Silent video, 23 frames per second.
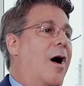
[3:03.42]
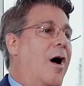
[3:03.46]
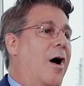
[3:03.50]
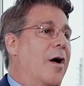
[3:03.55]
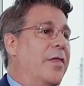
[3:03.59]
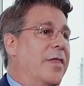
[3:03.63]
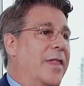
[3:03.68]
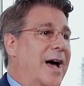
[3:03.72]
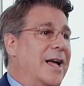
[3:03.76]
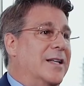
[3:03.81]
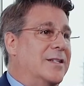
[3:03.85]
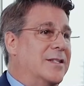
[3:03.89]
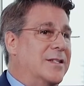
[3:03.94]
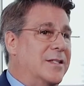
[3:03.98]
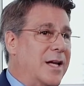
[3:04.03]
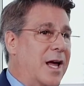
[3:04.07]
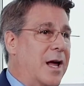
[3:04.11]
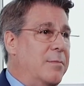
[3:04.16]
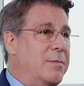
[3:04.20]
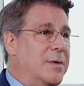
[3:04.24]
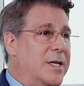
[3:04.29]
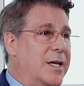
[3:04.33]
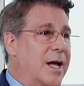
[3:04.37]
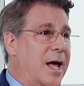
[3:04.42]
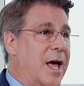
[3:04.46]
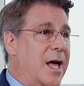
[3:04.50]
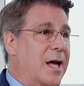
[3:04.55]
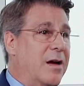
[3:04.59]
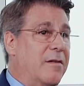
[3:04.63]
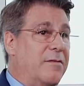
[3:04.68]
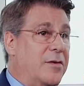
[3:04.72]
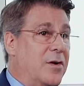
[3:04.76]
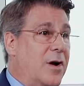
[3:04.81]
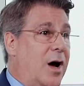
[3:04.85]
on that same
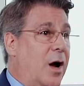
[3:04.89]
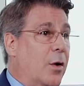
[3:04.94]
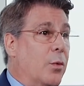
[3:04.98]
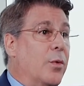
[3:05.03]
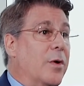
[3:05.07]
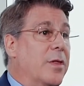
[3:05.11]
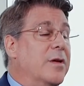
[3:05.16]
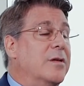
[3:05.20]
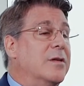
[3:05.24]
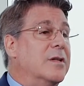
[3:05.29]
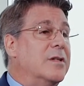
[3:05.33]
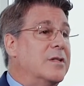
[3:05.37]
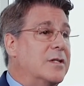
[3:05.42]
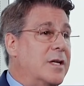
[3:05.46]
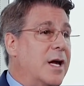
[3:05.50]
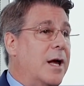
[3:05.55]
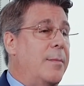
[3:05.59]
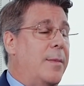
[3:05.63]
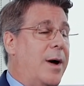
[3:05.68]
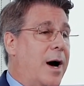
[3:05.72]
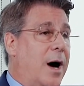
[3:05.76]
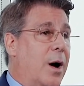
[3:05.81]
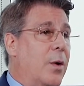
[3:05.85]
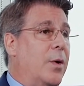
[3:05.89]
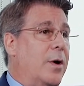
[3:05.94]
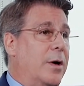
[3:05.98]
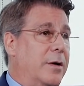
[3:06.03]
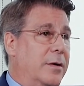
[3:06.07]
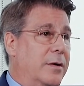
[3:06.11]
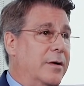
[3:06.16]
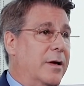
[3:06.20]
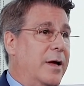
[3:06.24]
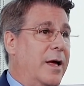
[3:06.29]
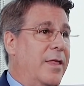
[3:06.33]
day, if not within the same hour.
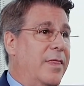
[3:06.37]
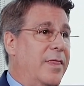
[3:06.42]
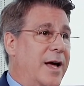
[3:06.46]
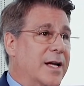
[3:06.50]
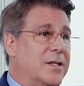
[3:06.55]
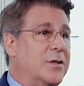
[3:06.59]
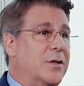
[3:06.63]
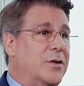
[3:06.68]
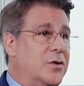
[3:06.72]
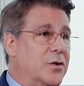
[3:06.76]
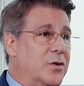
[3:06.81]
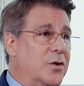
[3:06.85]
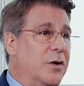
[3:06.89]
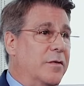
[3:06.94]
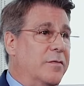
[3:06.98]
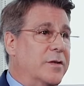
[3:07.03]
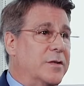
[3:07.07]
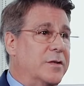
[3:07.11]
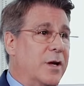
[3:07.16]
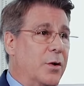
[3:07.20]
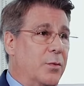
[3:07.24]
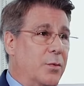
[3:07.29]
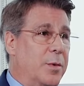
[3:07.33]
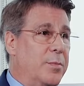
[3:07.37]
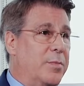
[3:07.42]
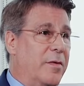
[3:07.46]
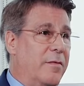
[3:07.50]
And that's a service that we